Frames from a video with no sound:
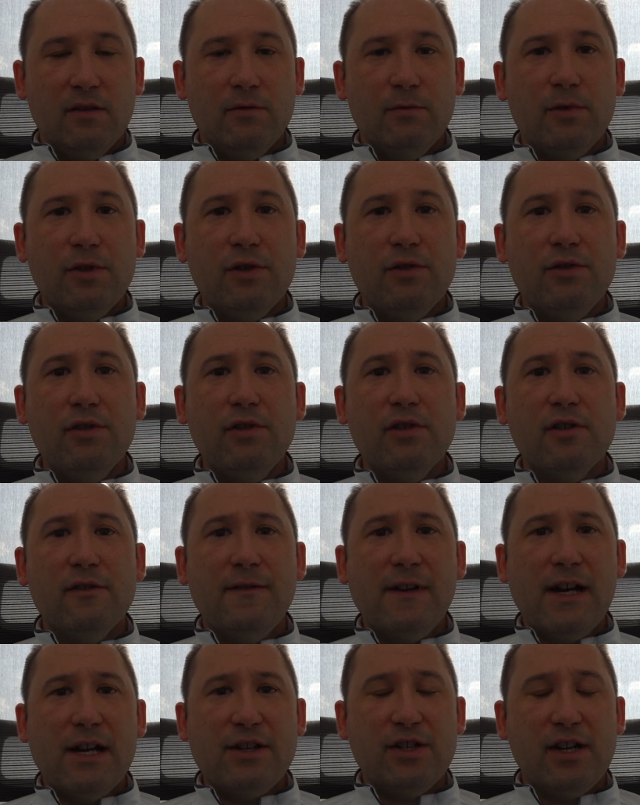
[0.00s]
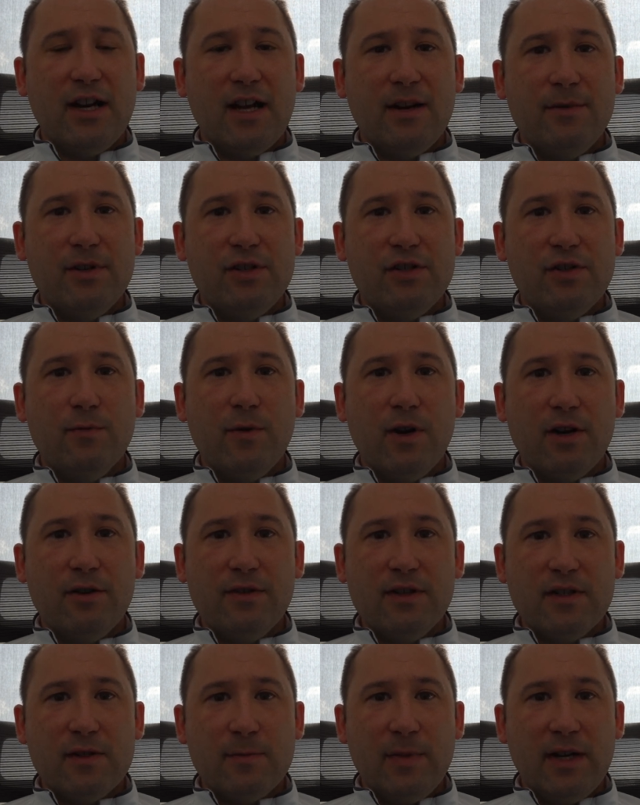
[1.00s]
When you do your fasciotomies, you want
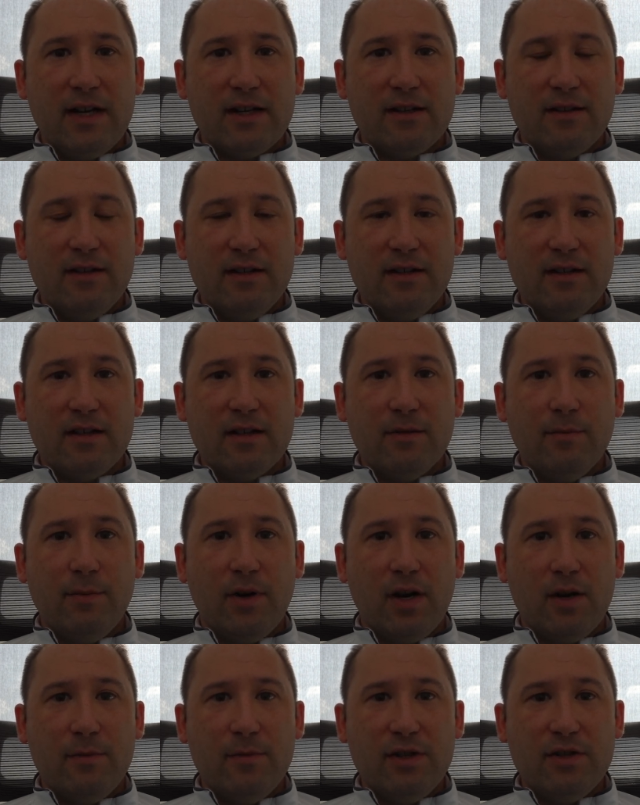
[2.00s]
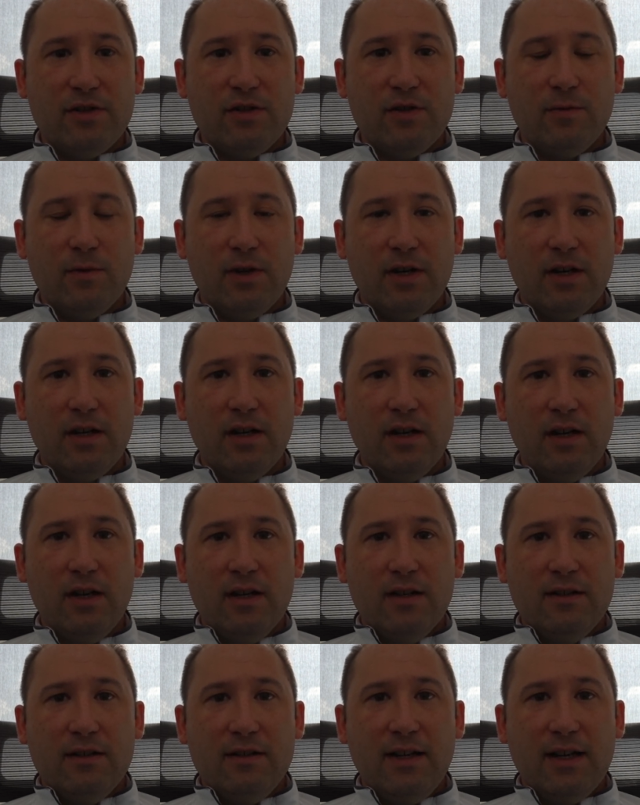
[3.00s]
to inspect the compartments. You want to
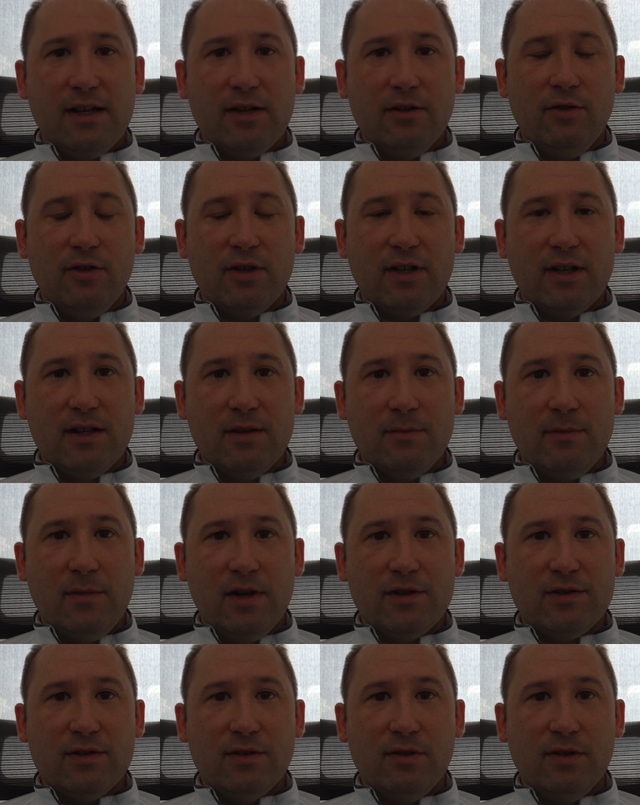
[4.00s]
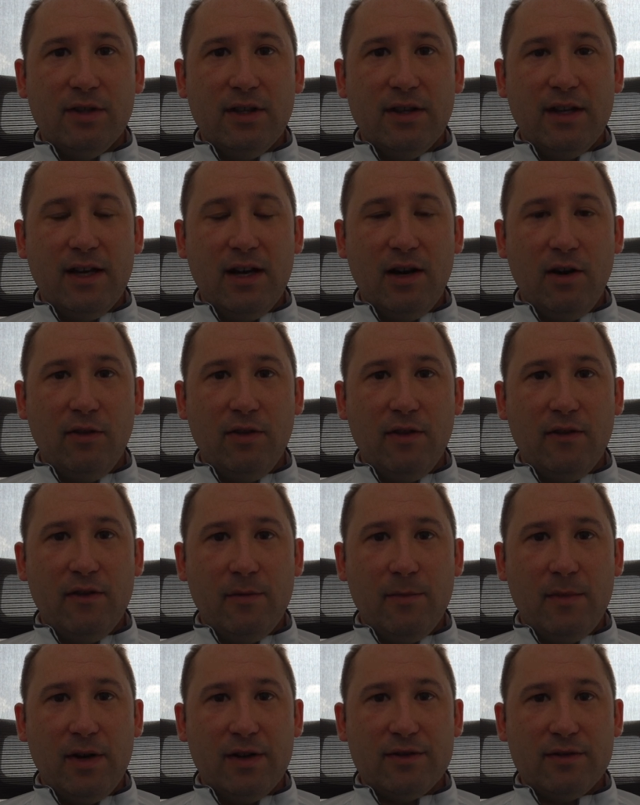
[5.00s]
take a look at the muscle and the health of
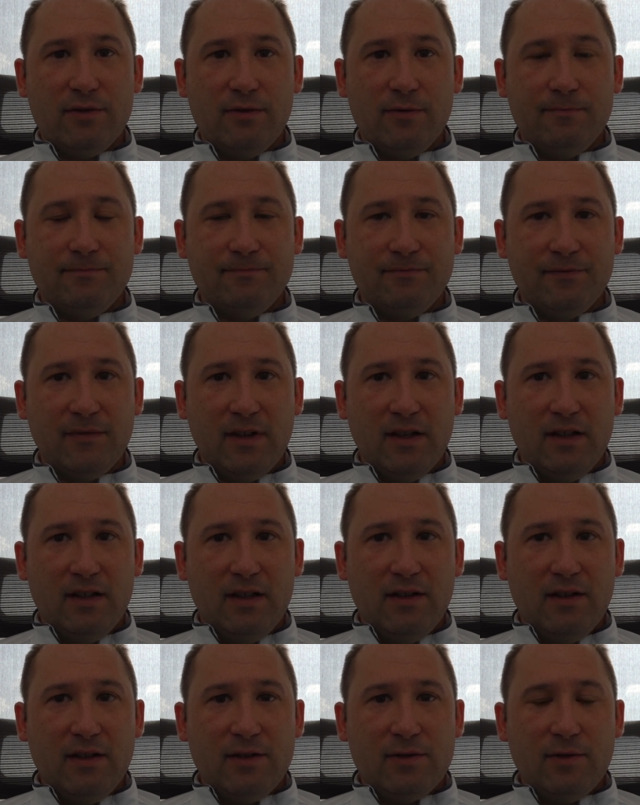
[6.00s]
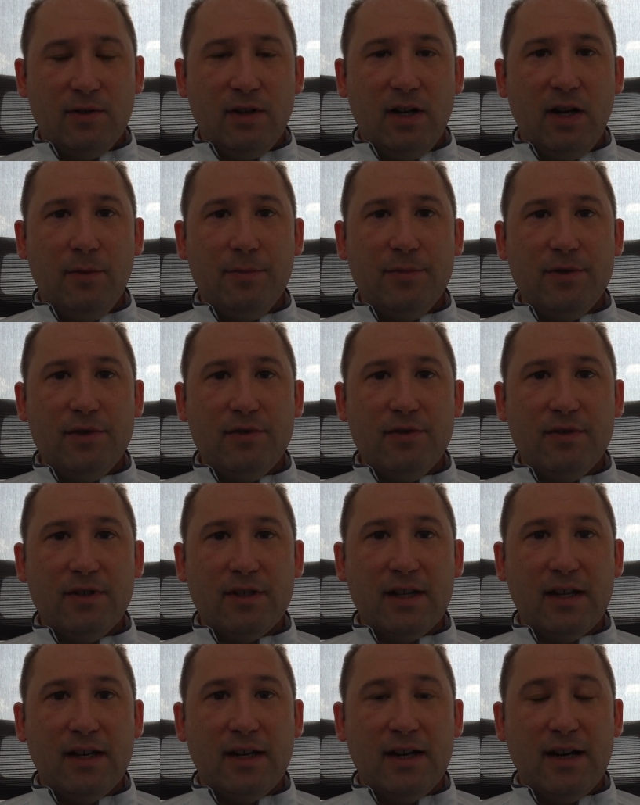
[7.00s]
the muscle. This will help you to
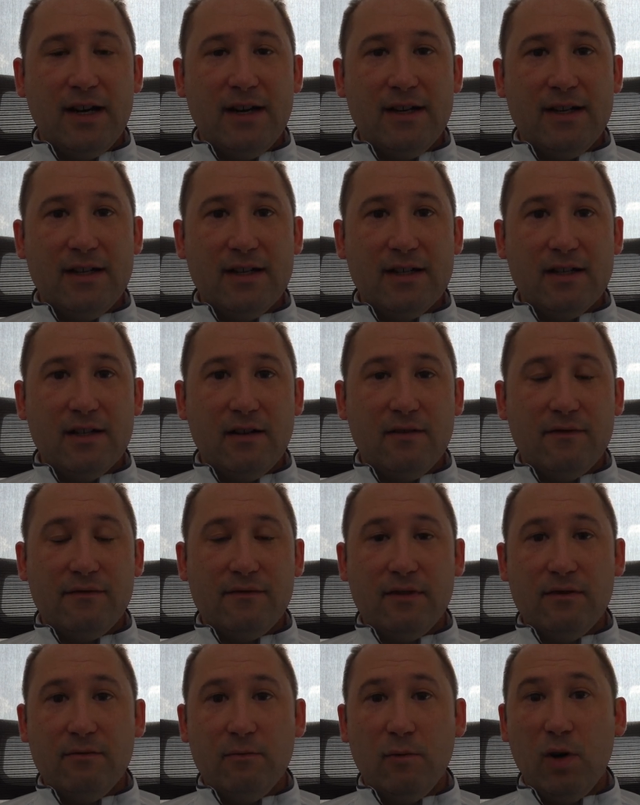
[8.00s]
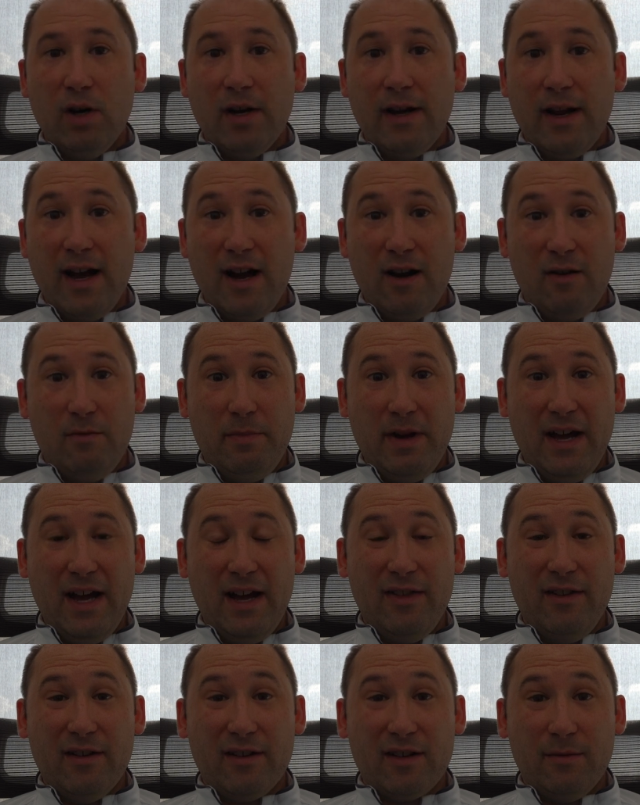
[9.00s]
get an idea of, 1, how
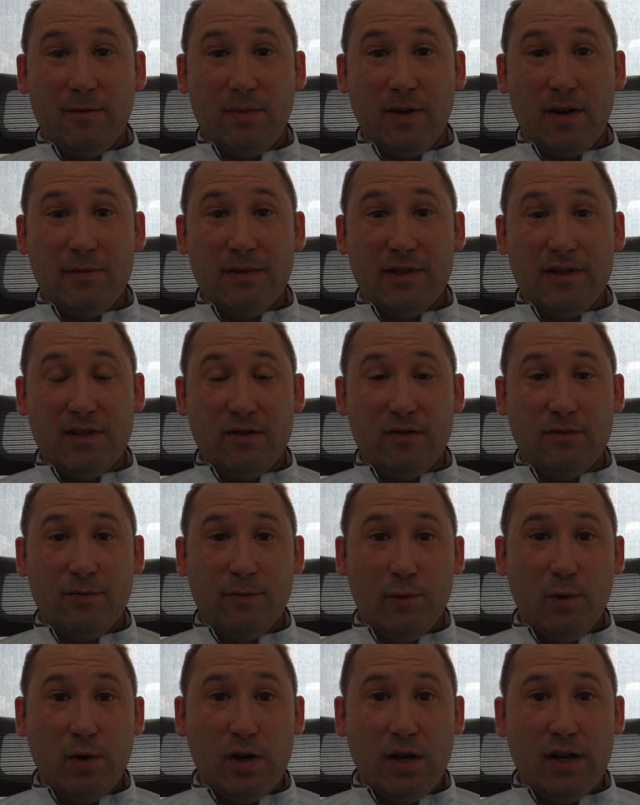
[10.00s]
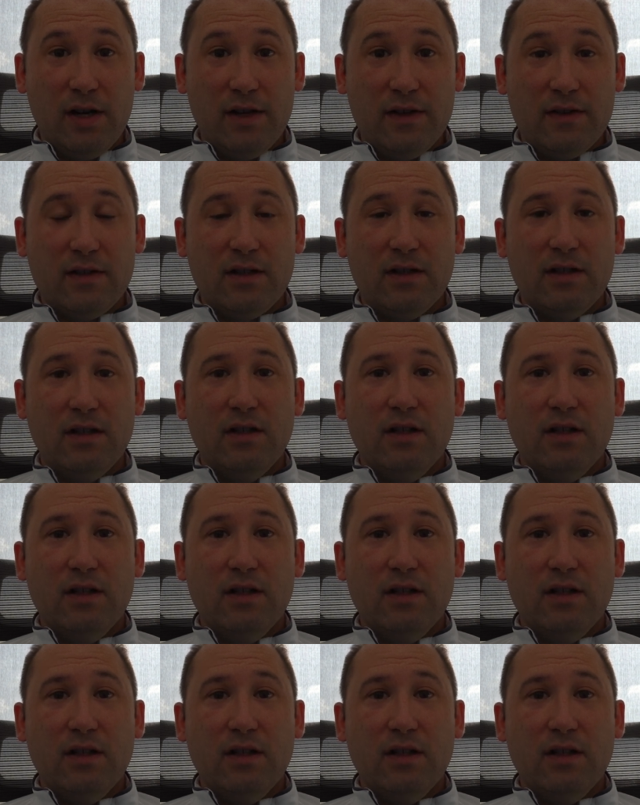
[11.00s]
bad the compartment syndrome was,